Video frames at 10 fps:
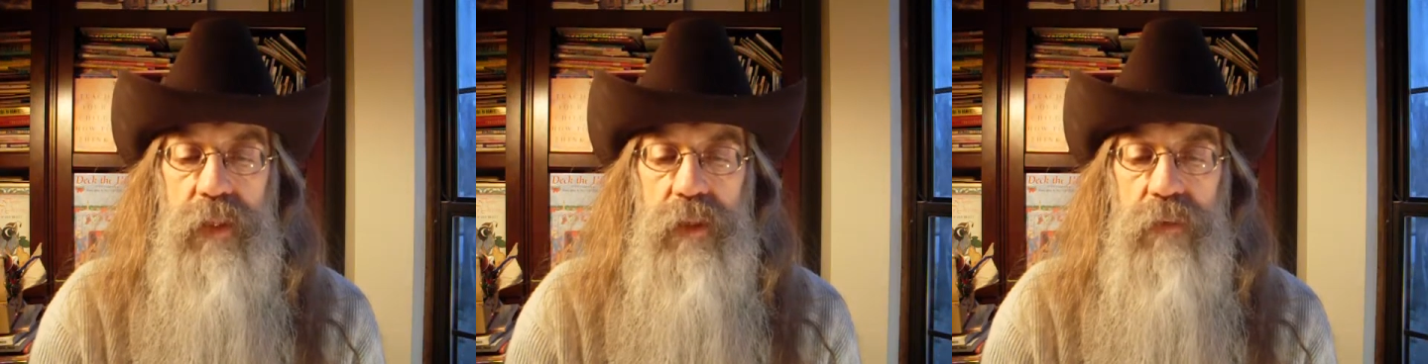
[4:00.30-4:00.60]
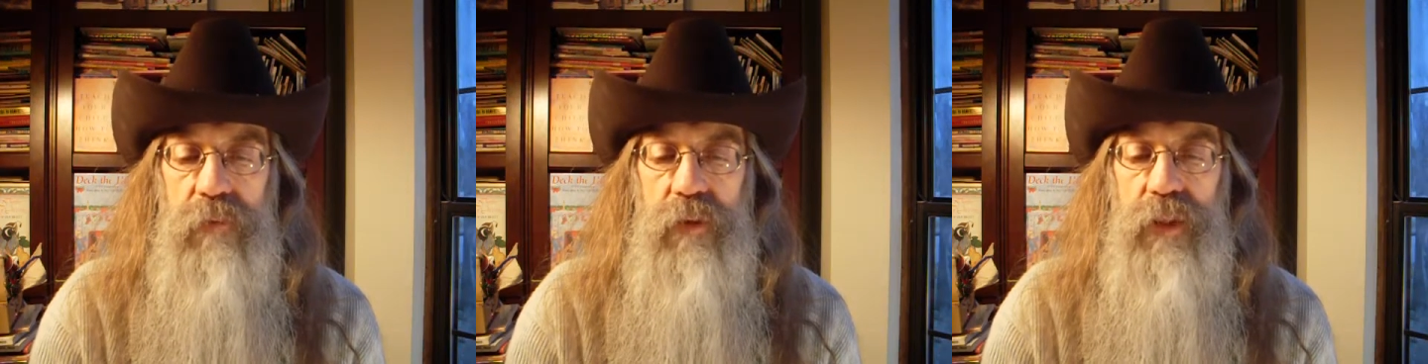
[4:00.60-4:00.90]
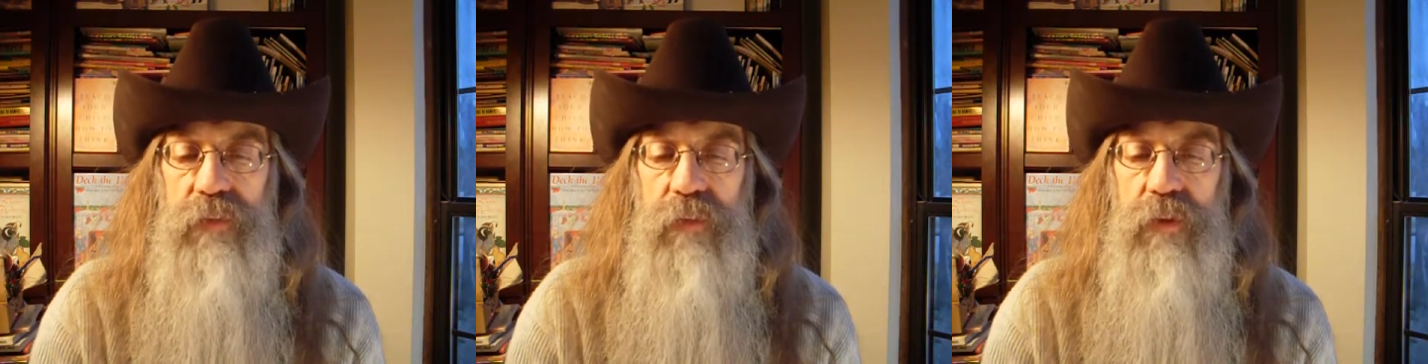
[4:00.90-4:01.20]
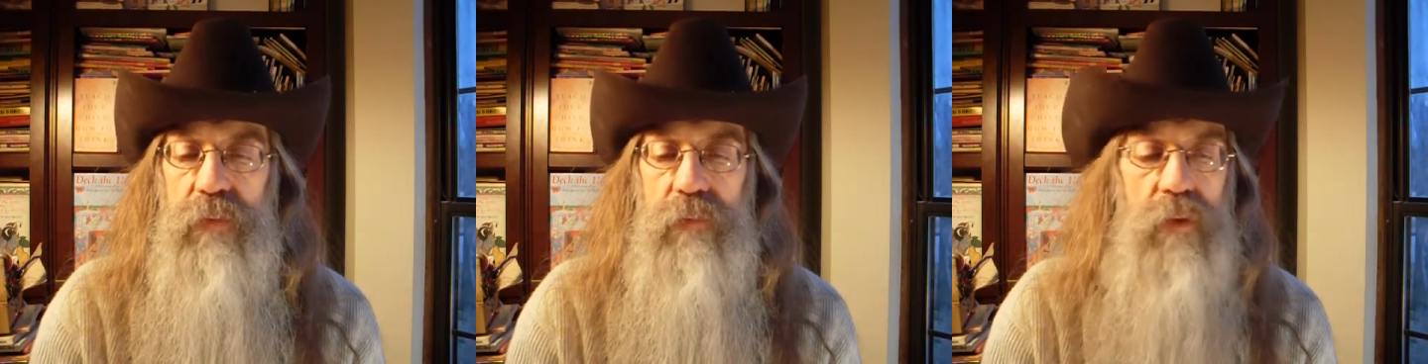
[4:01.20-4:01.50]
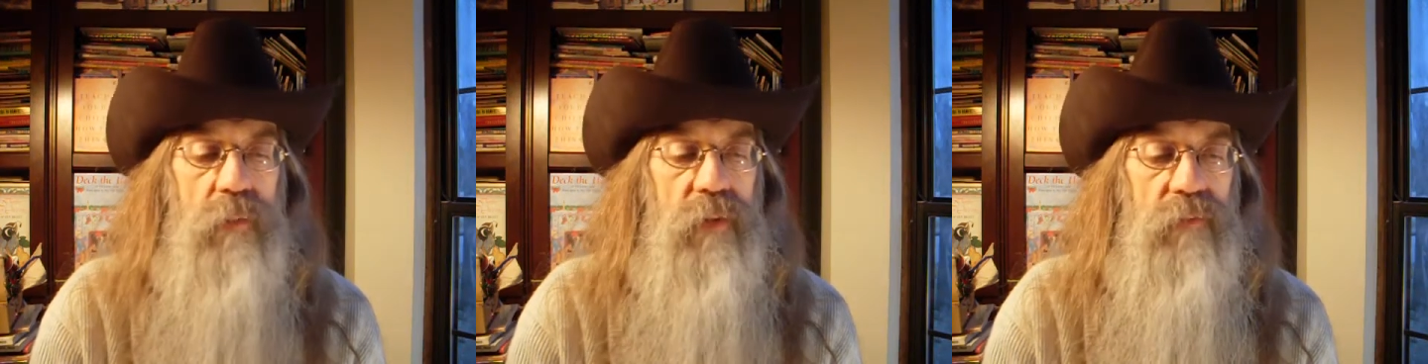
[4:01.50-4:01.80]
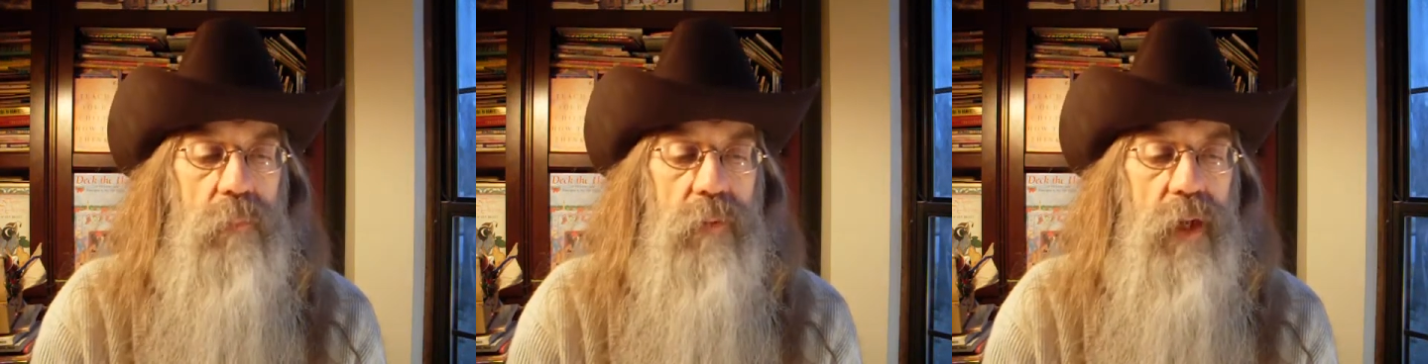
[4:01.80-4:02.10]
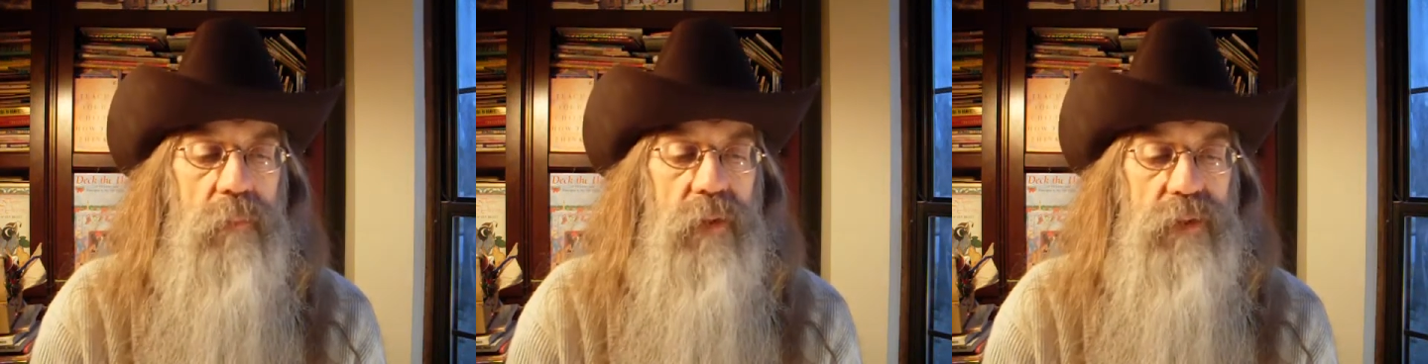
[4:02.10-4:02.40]
And therefore, this fluid form of the
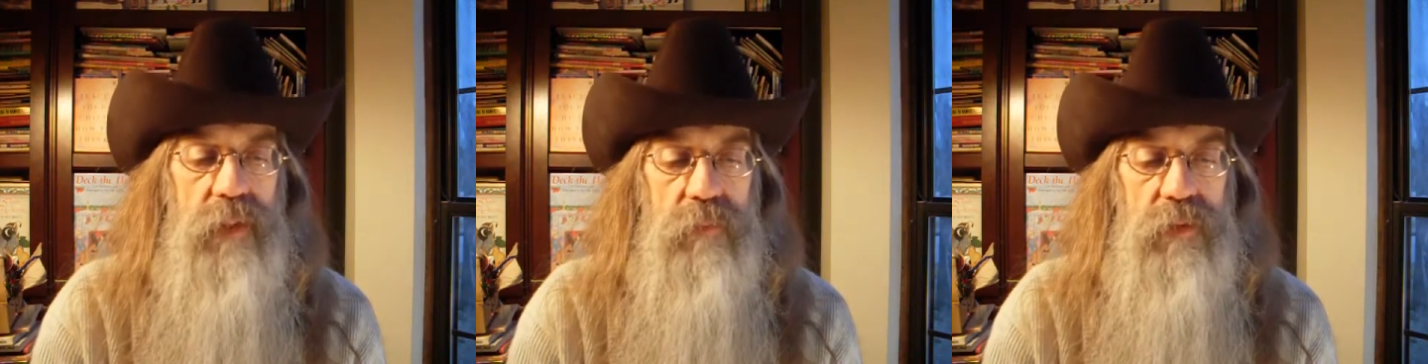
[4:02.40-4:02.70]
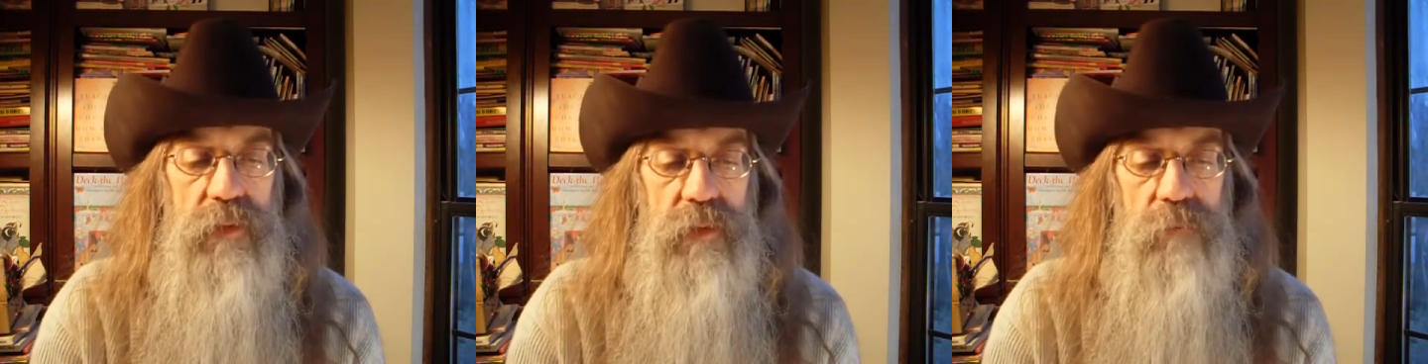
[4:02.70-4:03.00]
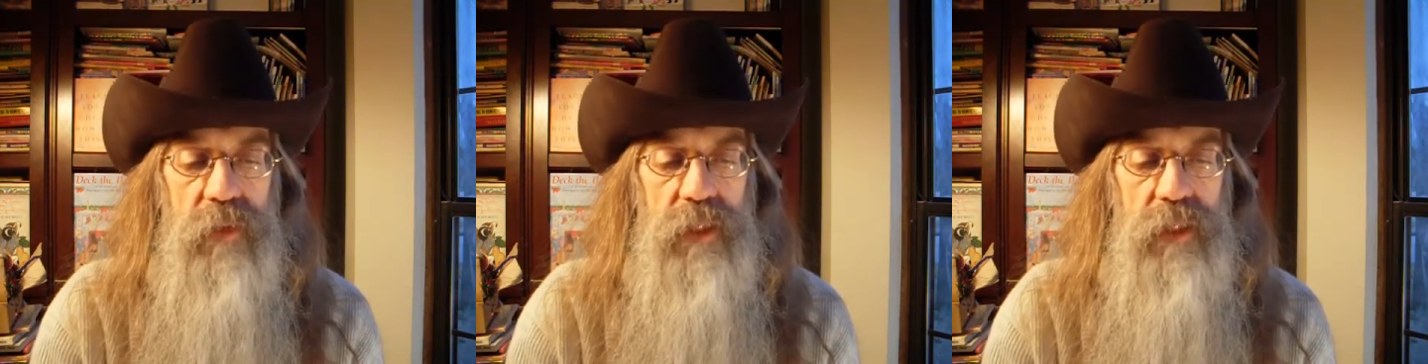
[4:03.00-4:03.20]
primary substance